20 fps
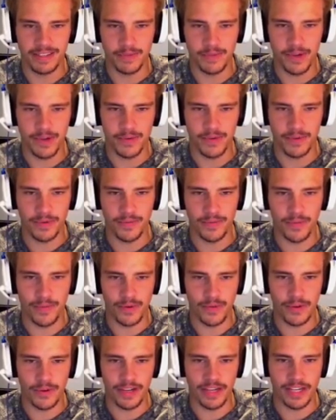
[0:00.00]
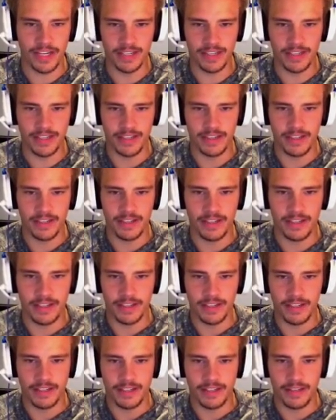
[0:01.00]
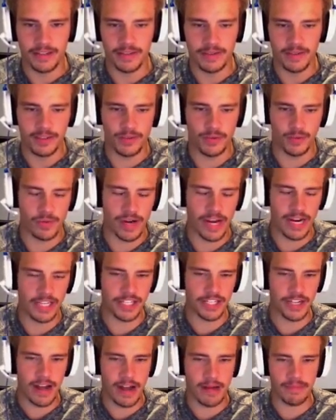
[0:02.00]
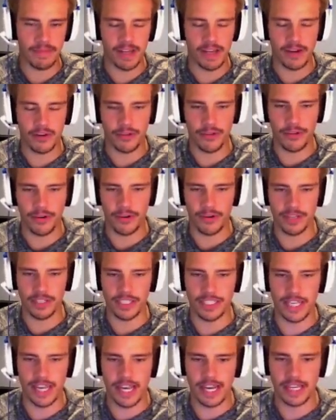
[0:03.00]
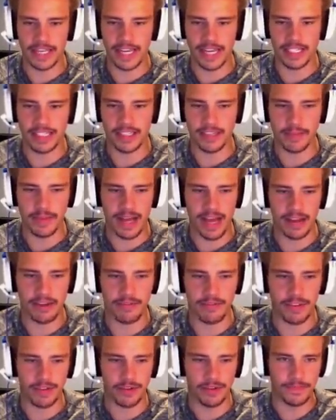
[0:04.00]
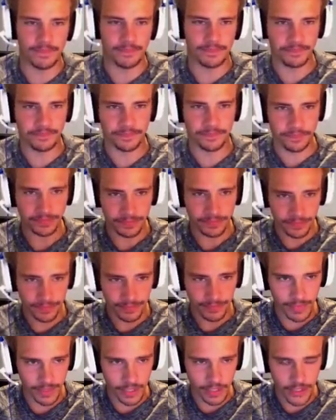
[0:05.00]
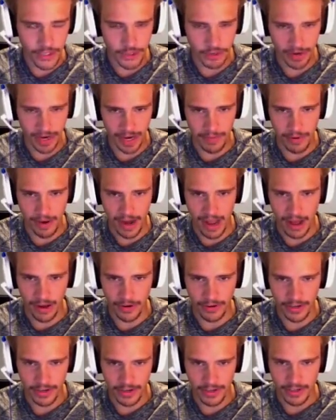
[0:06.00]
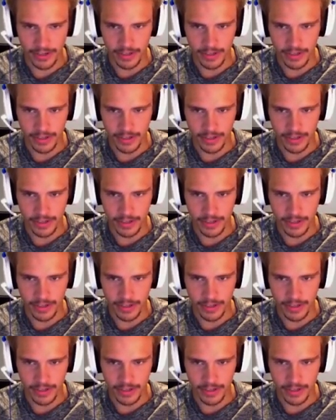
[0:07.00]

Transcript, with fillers: what we're what we're in. Great job there. Third and ten. Gets to the backfield. Trey Brown.